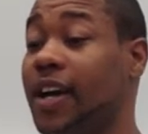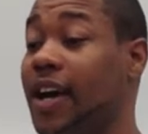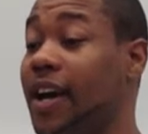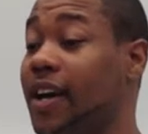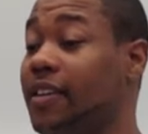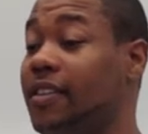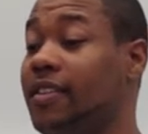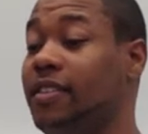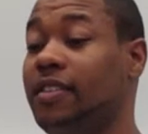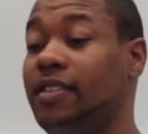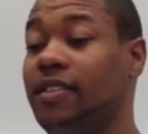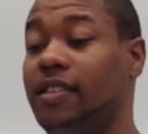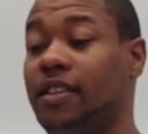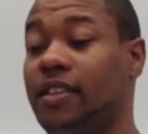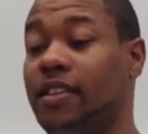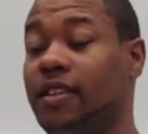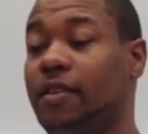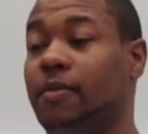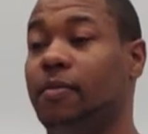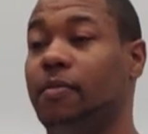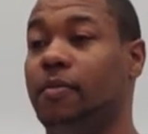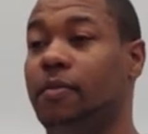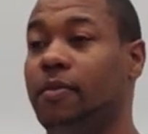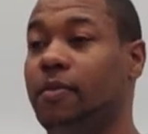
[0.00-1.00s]
I couldn't get
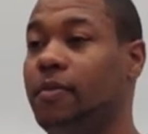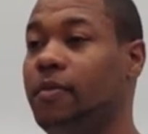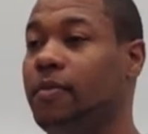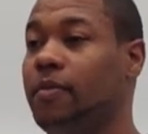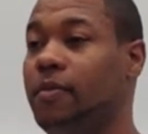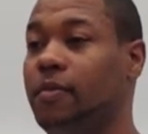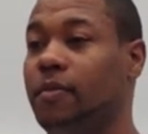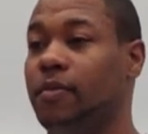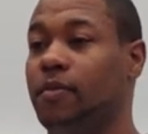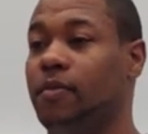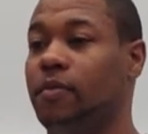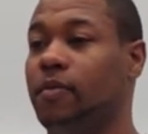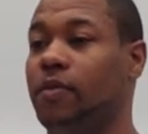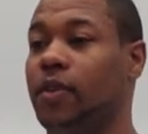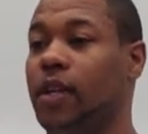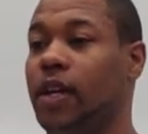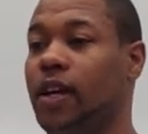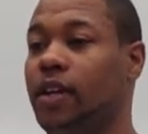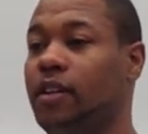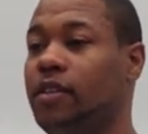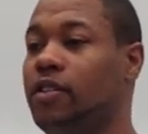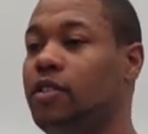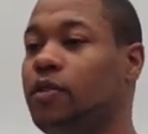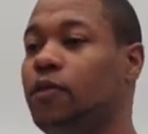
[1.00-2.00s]

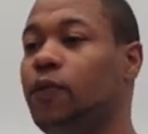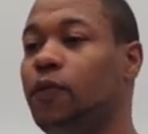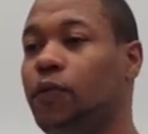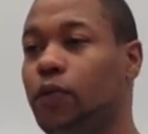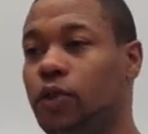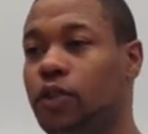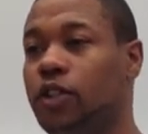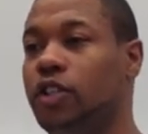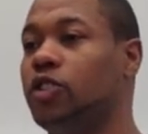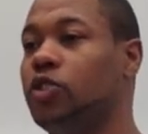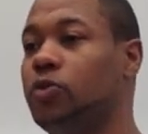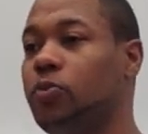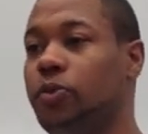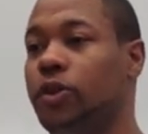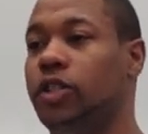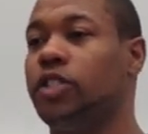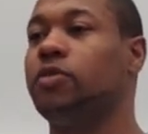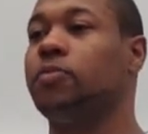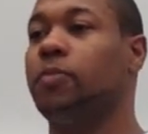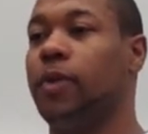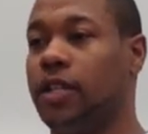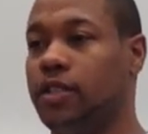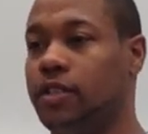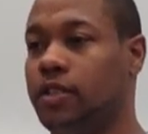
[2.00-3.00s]
I couldn't fully
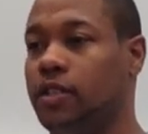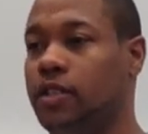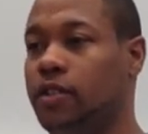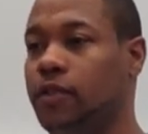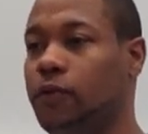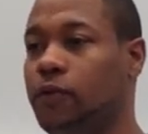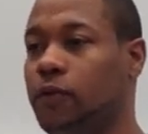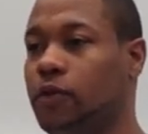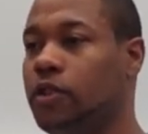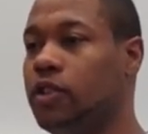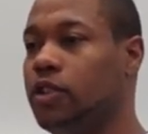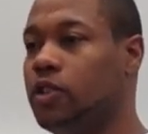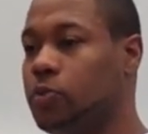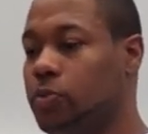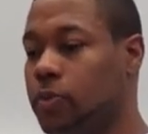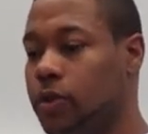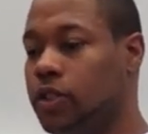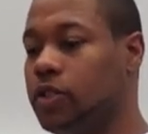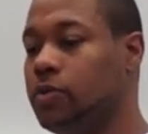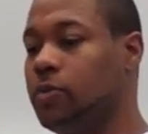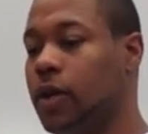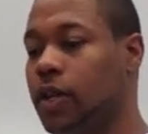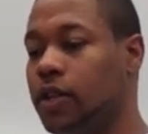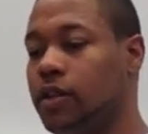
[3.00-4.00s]
express myself, fully
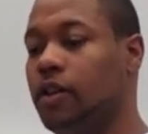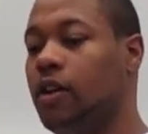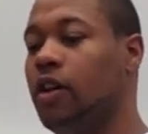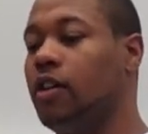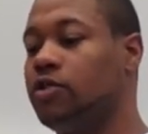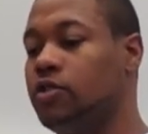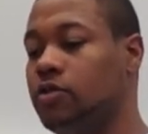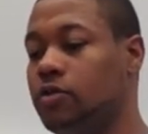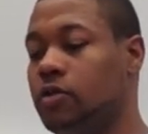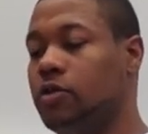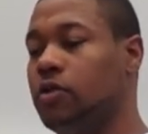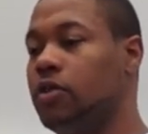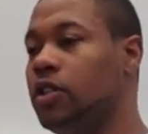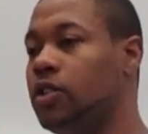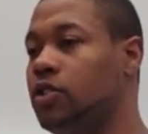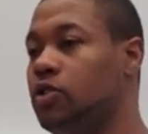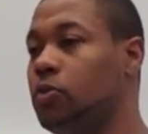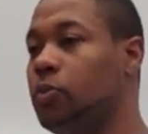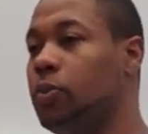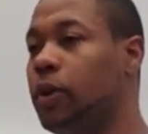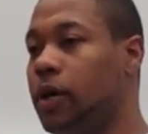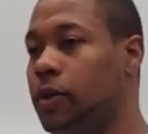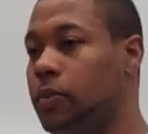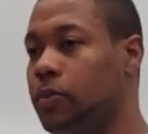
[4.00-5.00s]
express my thoughts on,
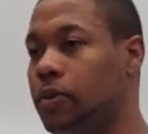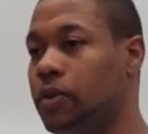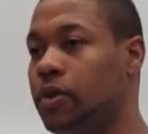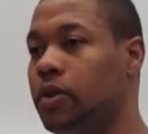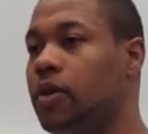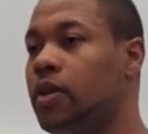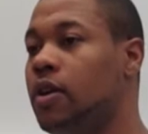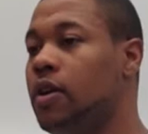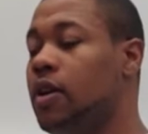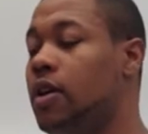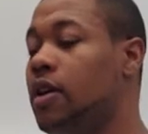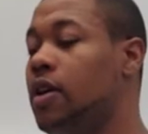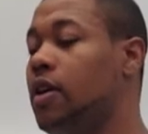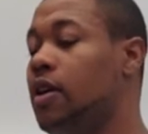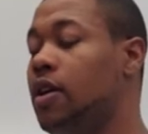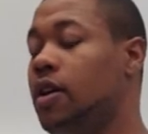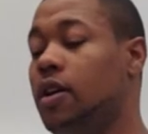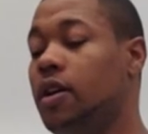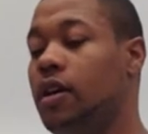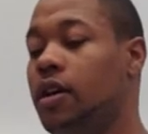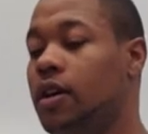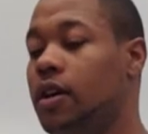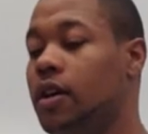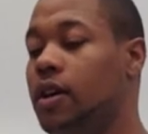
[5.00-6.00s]
into paper.
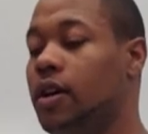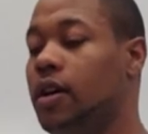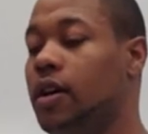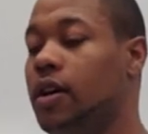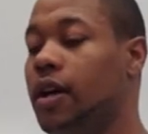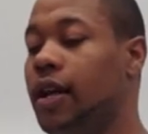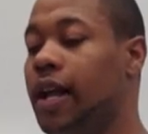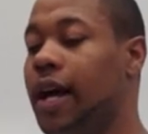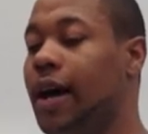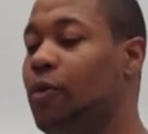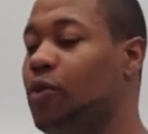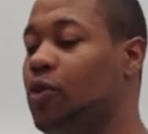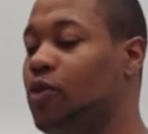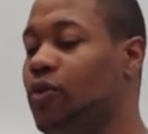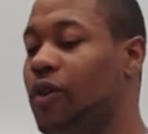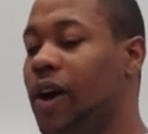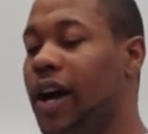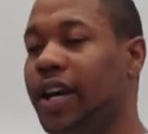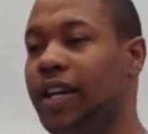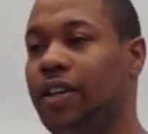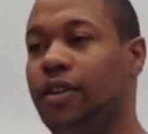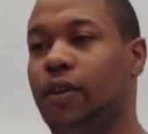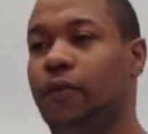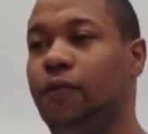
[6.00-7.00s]
And I will
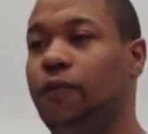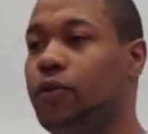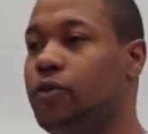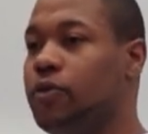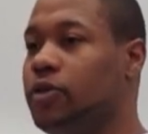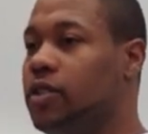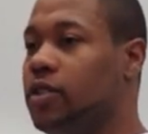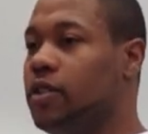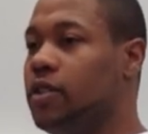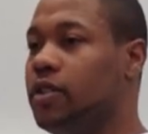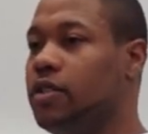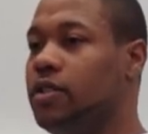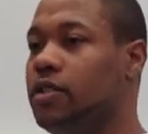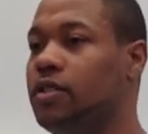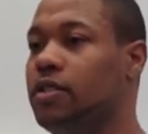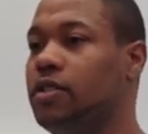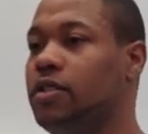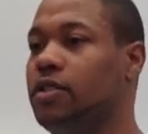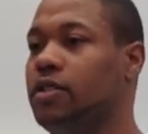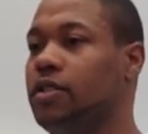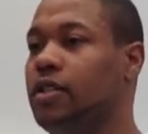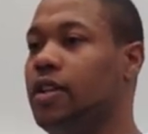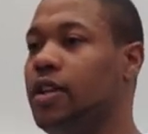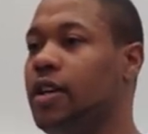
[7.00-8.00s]
write a few
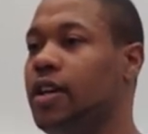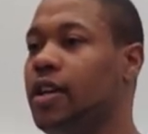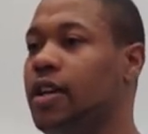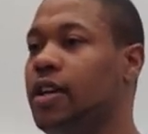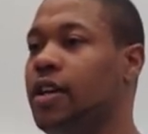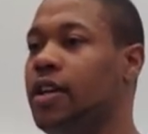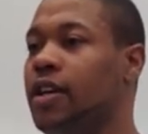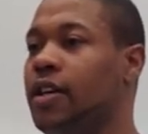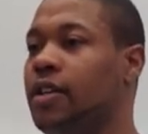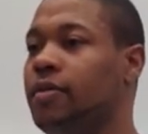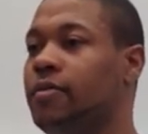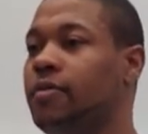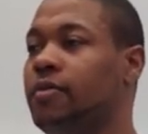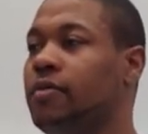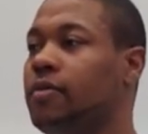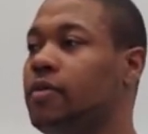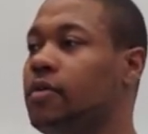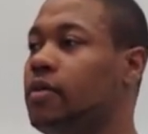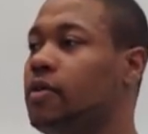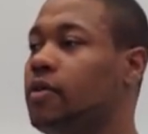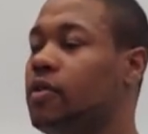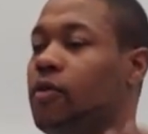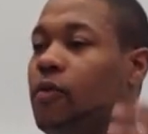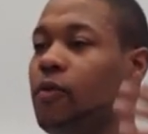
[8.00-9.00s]
sentences and
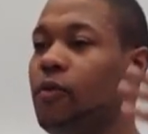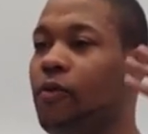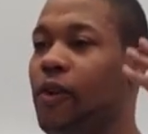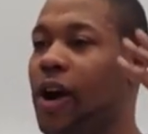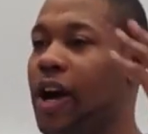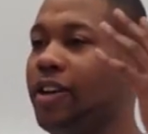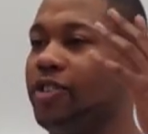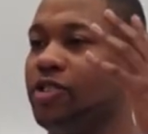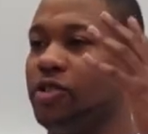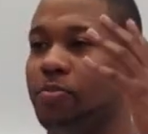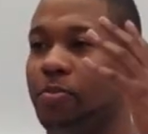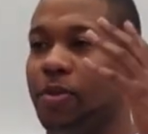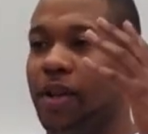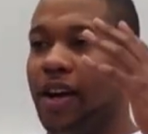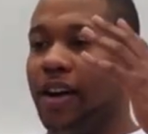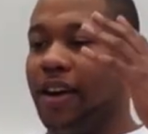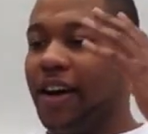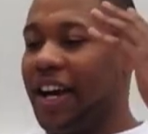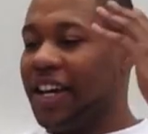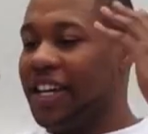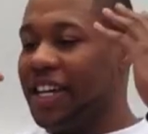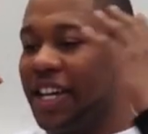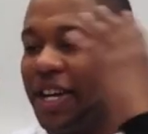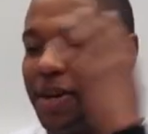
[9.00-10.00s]
writer's block.
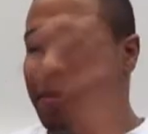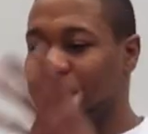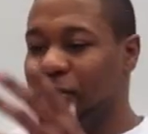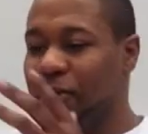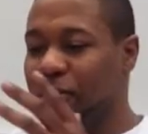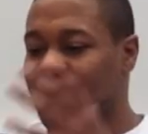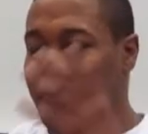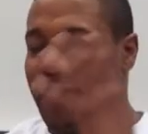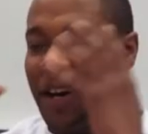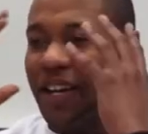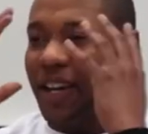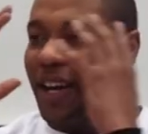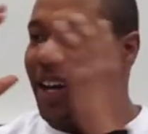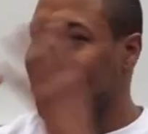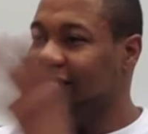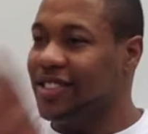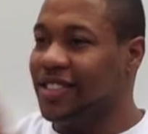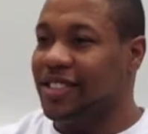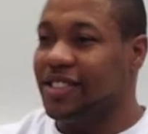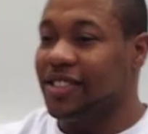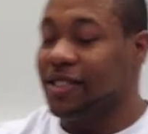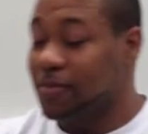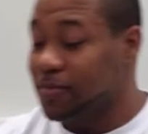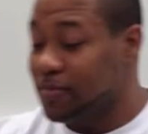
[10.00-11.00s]
I can't move. Like I
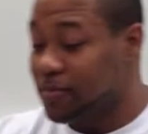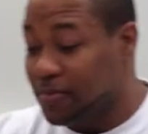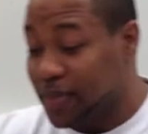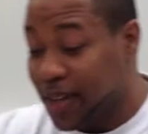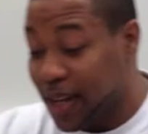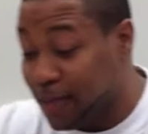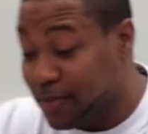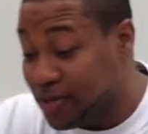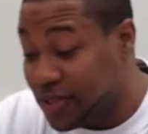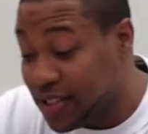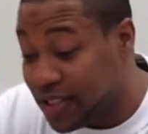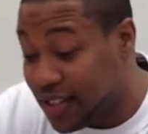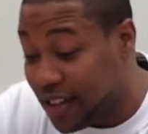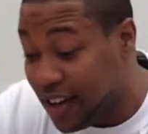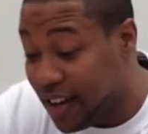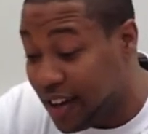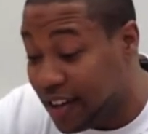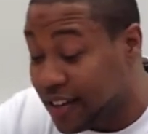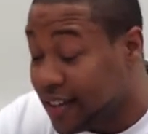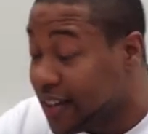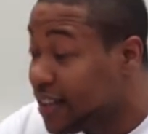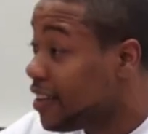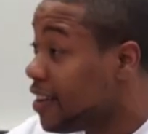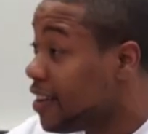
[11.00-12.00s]
just I'm stuck,